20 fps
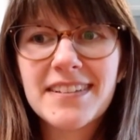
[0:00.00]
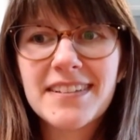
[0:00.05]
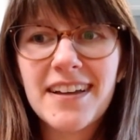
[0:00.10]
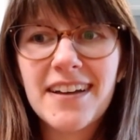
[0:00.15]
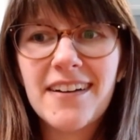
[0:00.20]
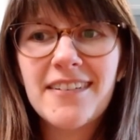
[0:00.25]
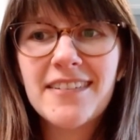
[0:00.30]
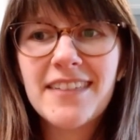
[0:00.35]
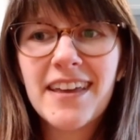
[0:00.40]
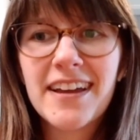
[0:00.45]

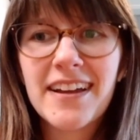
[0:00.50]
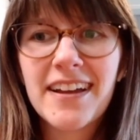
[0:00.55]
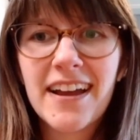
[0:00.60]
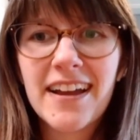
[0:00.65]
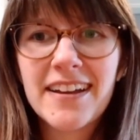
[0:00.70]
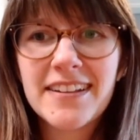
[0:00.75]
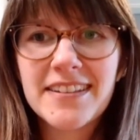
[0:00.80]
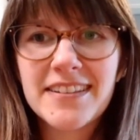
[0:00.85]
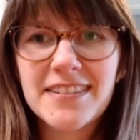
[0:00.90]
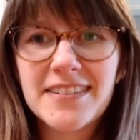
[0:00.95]
all that
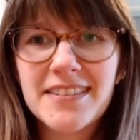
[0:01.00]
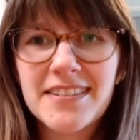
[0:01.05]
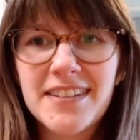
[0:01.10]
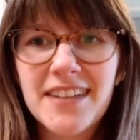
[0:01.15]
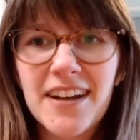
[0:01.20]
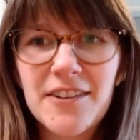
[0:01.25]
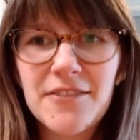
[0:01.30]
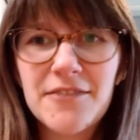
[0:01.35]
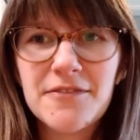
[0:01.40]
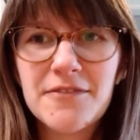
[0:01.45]
kind of
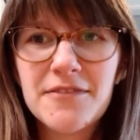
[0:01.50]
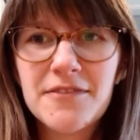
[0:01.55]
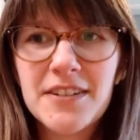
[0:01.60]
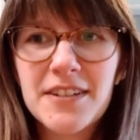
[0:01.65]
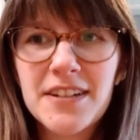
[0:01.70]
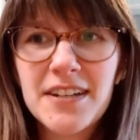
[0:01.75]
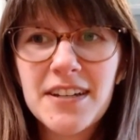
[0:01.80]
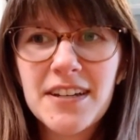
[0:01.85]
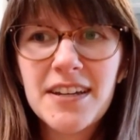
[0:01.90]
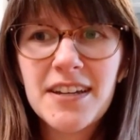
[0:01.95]
stuff
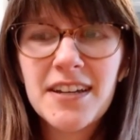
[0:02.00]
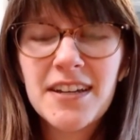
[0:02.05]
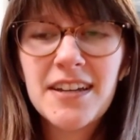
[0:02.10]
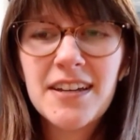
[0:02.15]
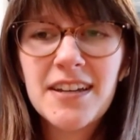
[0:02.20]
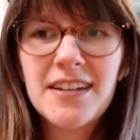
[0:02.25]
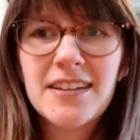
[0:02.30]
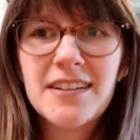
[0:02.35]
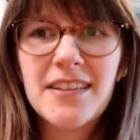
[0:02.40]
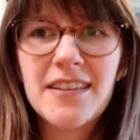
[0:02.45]

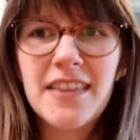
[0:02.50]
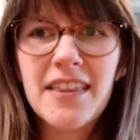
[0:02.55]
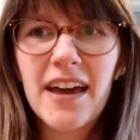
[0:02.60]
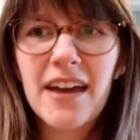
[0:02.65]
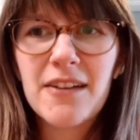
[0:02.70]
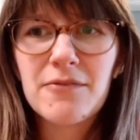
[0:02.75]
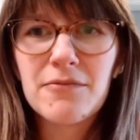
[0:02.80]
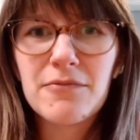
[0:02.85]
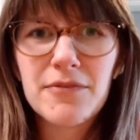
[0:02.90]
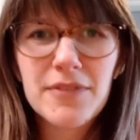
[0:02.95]

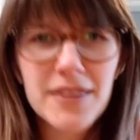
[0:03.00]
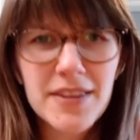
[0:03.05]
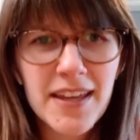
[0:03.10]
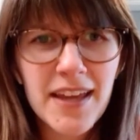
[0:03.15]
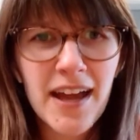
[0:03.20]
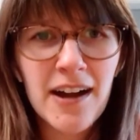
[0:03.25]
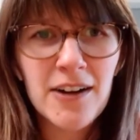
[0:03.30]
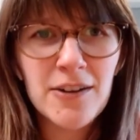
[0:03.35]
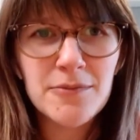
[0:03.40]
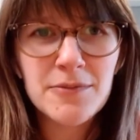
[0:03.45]
that really
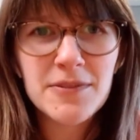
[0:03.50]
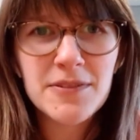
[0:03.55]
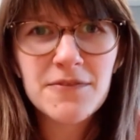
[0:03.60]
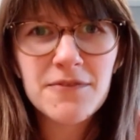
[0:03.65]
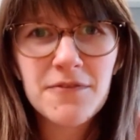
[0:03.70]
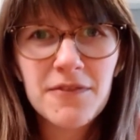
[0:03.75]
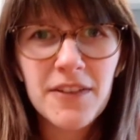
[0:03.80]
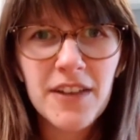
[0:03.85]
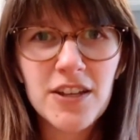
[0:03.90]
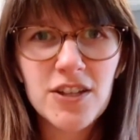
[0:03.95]
helps
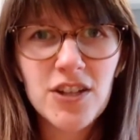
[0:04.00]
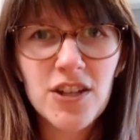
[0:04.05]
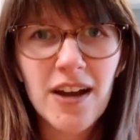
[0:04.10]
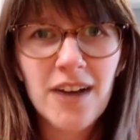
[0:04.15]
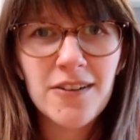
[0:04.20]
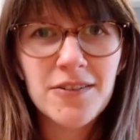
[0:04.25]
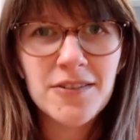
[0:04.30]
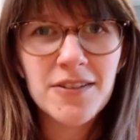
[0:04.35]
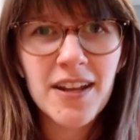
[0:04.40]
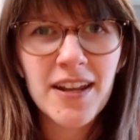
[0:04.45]
flesh
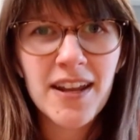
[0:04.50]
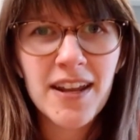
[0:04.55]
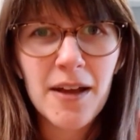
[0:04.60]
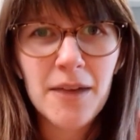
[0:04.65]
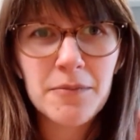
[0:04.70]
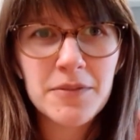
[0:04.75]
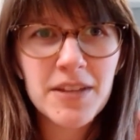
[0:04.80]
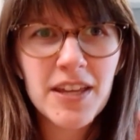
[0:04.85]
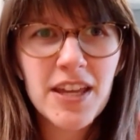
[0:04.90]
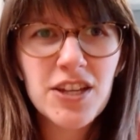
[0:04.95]
out an
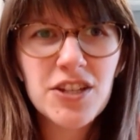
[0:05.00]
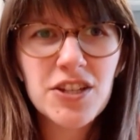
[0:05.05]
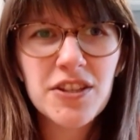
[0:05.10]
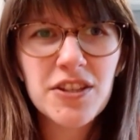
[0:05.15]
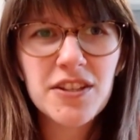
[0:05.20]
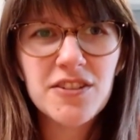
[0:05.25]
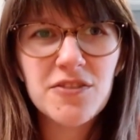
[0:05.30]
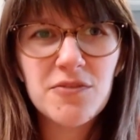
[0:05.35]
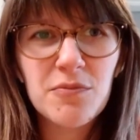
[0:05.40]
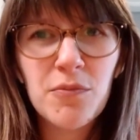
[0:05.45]
application
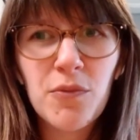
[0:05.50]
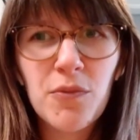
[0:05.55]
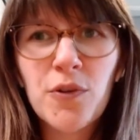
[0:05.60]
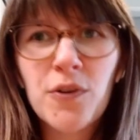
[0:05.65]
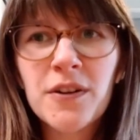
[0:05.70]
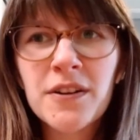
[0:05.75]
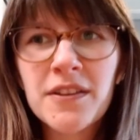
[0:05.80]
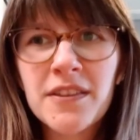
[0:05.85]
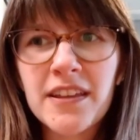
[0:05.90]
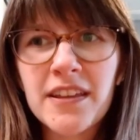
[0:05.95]
that's
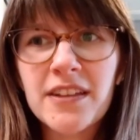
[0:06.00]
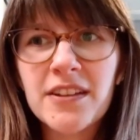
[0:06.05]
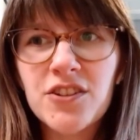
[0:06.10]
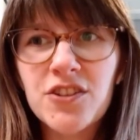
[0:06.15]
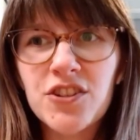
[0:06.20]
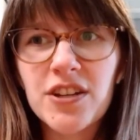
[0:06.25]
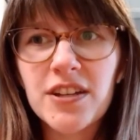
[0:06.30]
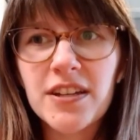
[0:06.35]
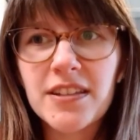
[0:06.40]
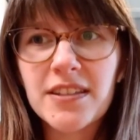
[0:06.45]
more than
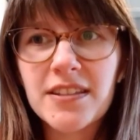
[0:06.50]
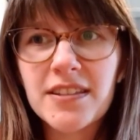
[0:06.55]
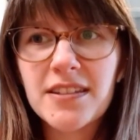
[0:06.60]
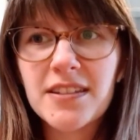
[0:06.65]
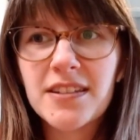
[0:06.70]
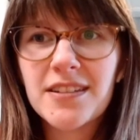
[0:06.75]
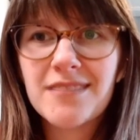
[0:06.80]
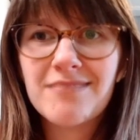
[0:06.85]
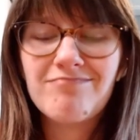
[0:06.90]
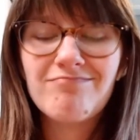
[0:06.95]

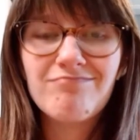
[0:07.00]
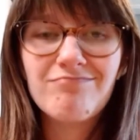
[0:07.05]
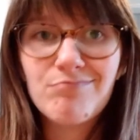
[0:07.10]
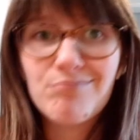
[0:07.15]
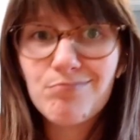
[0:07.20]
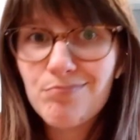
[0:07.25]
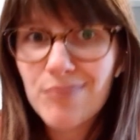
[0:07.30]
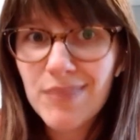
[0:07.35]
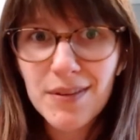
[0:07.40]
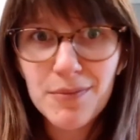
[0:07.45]
just
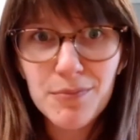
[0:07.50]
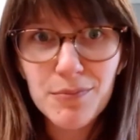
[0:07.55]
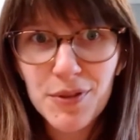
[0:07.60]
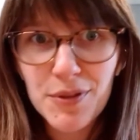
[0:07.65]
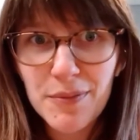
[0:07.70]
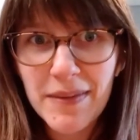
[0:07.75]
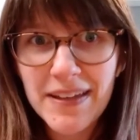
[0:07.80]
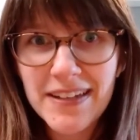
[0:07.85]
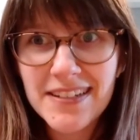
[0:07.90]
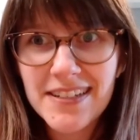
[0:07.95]

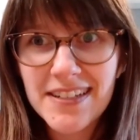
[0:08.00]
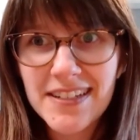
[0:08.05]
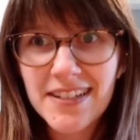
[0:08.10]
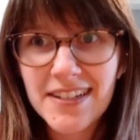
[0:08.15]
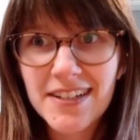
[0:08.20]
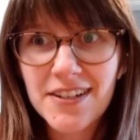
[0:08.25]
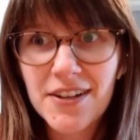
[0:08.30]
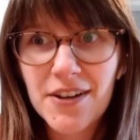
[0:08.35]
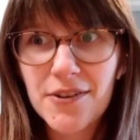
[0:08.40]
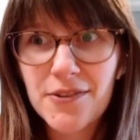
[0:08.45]

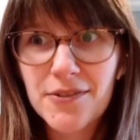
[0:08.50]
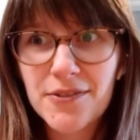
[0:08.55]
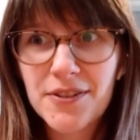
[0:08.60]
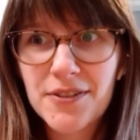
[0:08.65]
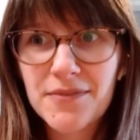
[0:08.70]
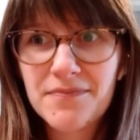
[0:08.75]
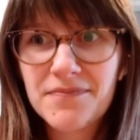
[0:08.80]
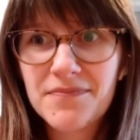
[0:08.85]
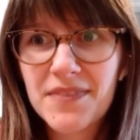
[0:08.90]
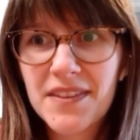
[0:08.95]
implementing code,
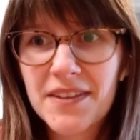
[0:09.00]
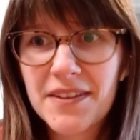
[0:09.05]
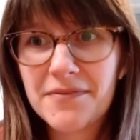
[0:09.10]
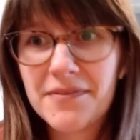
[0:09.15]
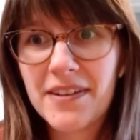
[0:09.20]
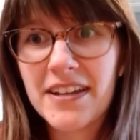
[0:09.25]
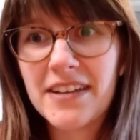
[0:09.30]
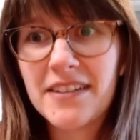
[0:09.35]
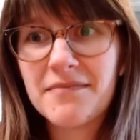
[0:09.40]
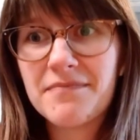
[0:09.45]

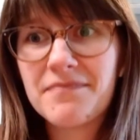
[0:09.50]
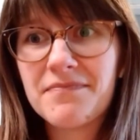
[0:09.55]
right?